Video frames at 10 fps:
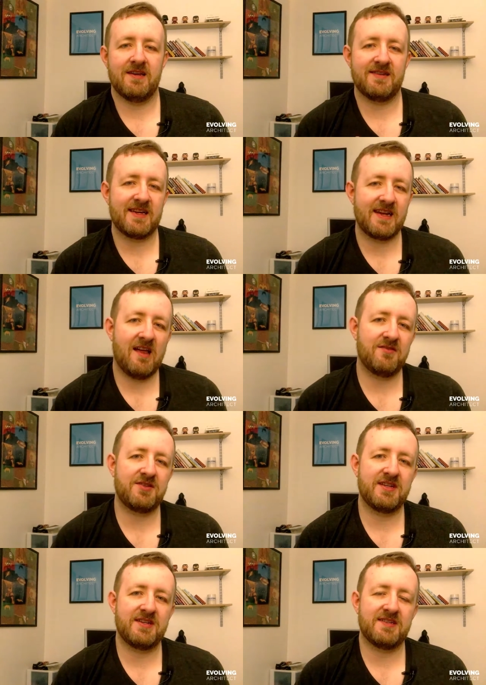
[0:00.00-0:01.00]

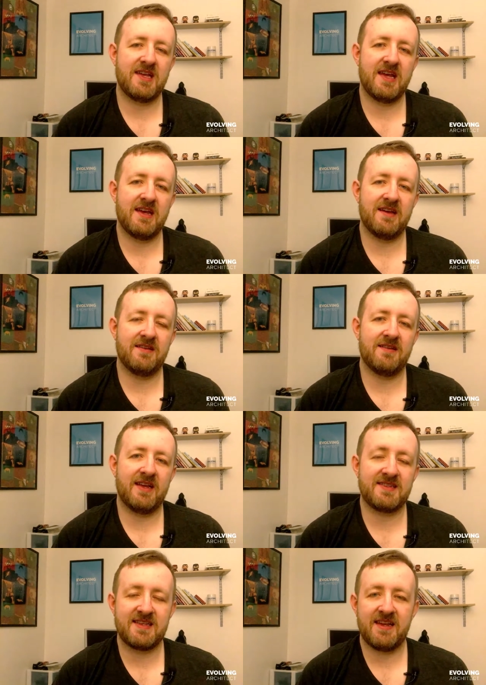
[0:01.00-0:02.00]
technologies and
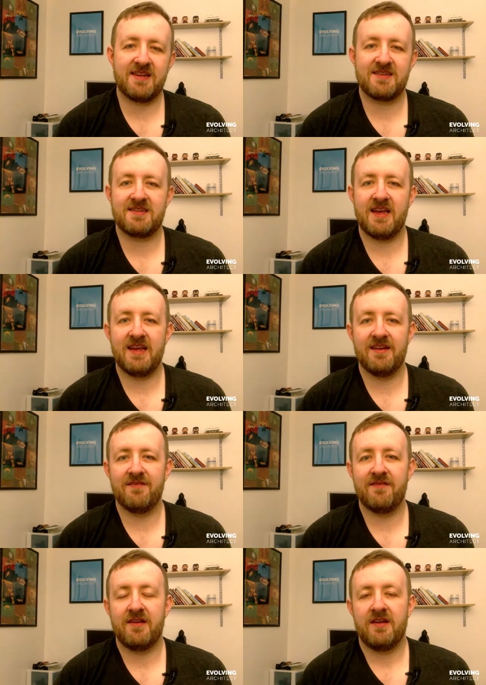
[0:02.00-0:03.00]
aesthetics
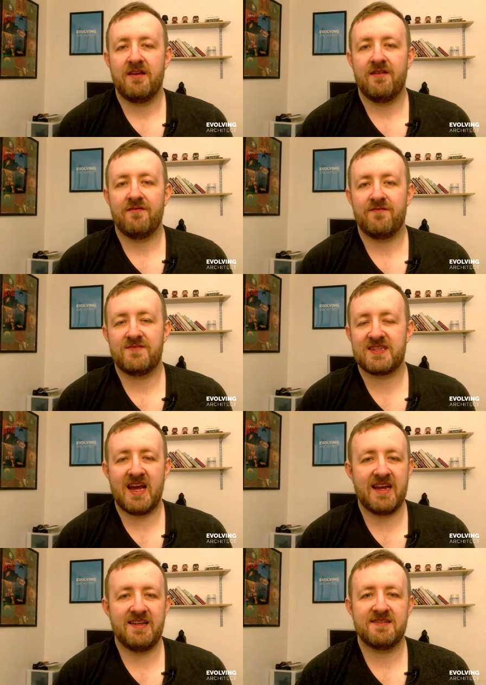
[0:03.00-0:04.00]
and
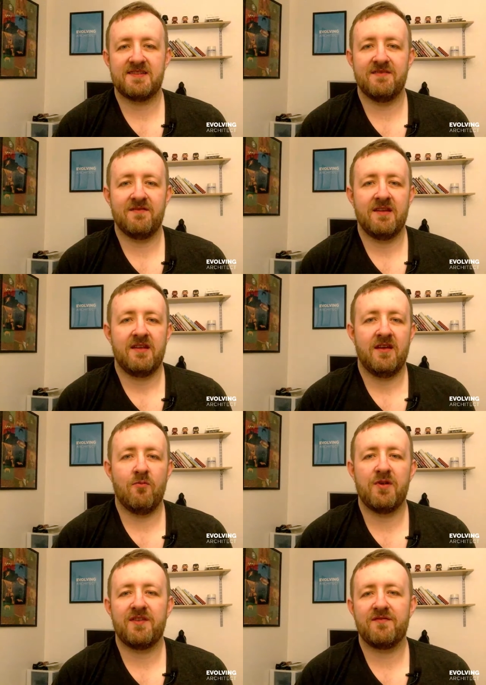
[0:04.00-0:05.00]
science and
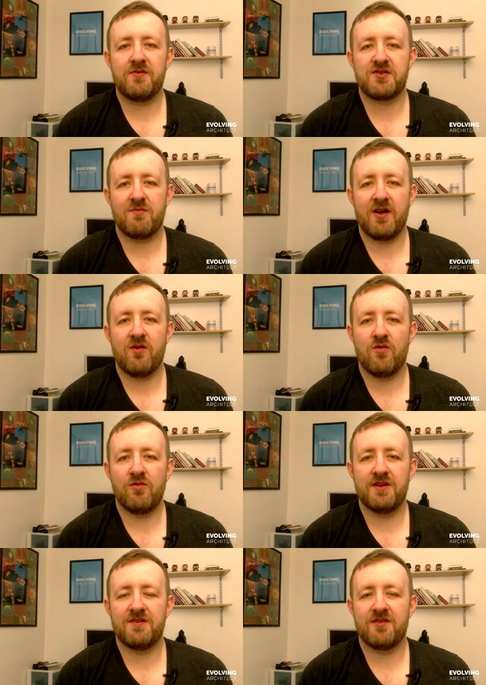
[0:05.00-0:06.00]
what the future might
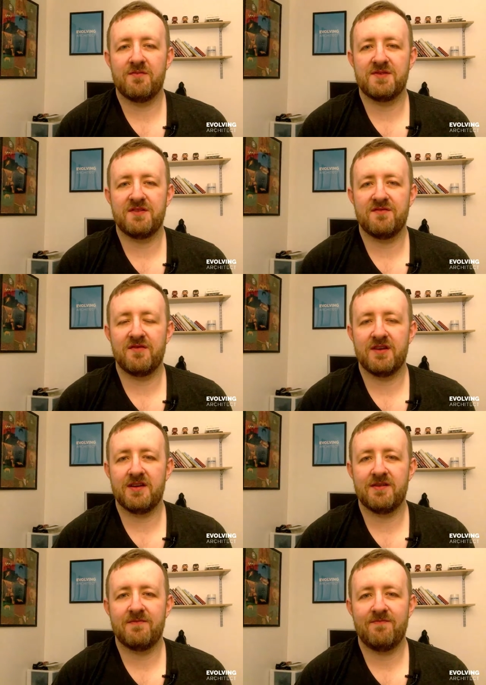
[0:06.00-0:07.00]
hold in terms of
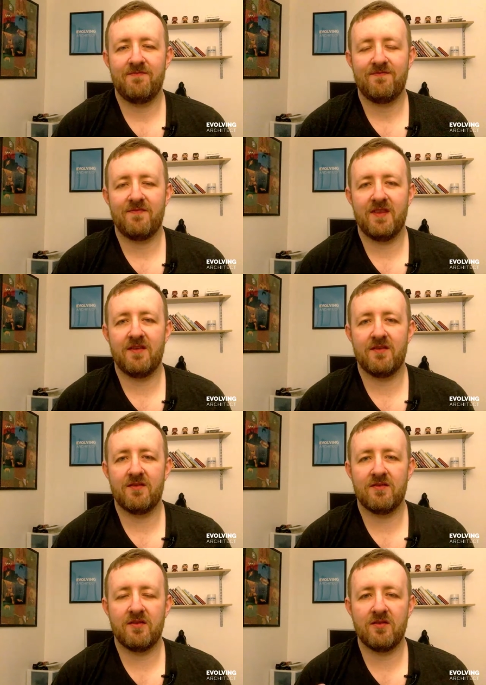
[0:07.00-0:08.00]

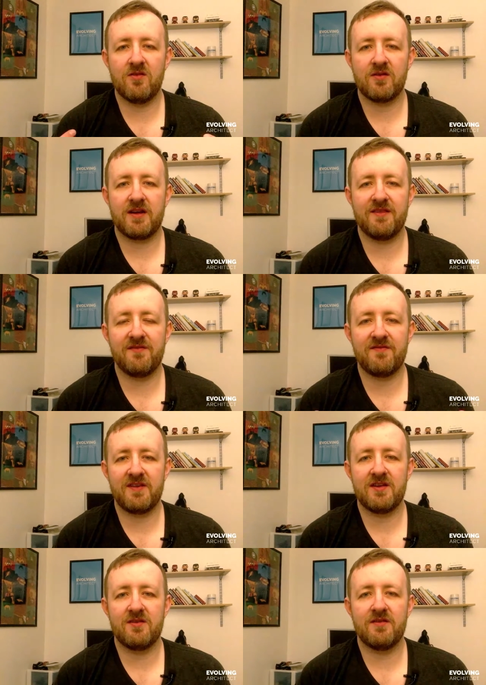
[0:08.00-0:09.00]
the look and the
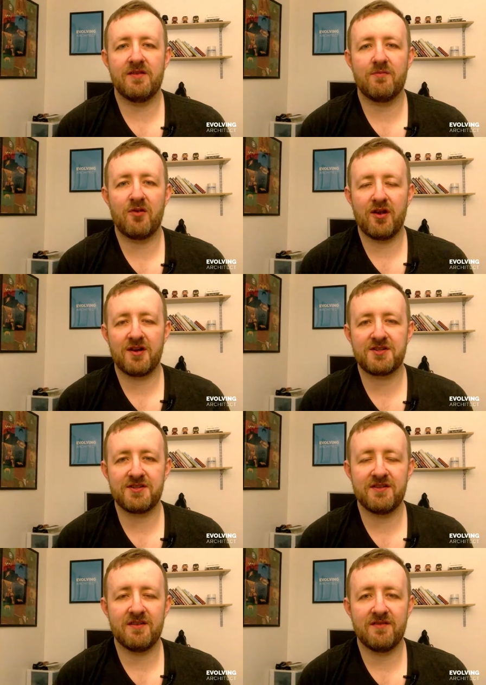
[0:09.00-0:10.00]
feel and the
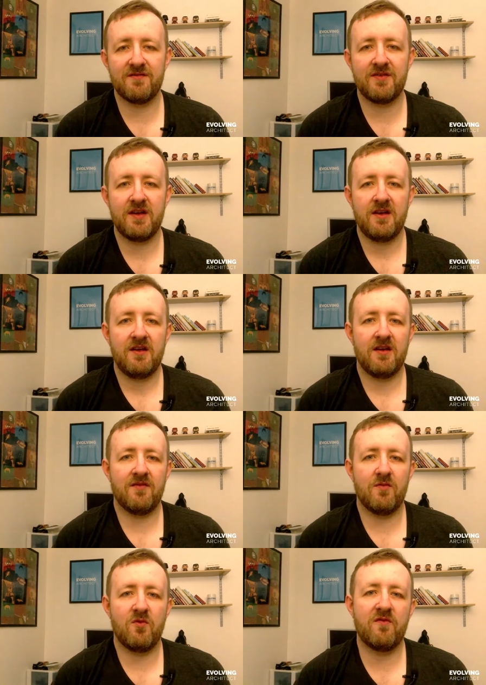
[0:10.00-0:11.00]
production of
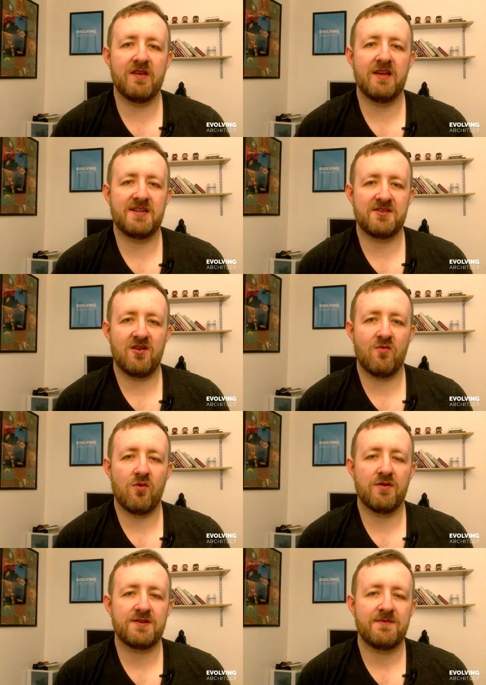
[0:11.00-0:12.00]
a movie like Star
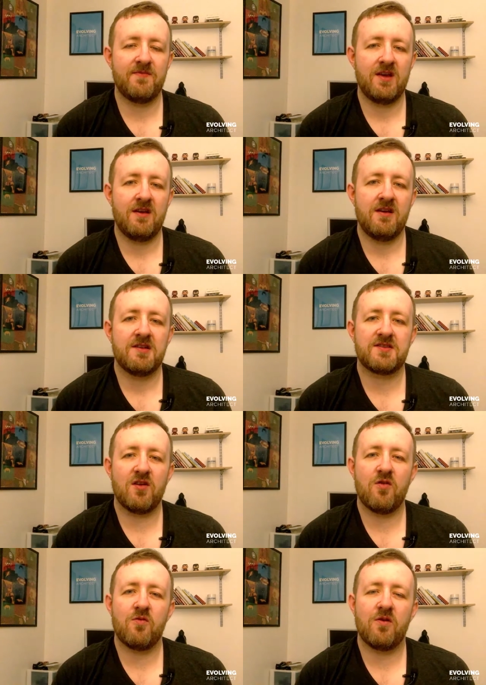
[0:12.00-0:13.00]
Wars.
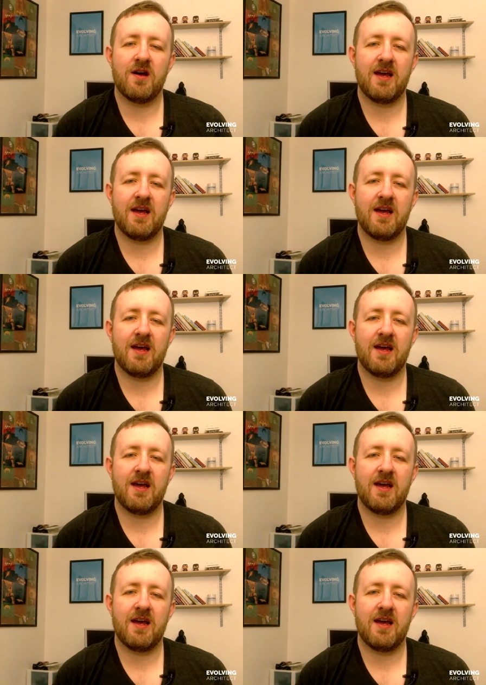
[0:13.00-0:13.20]
So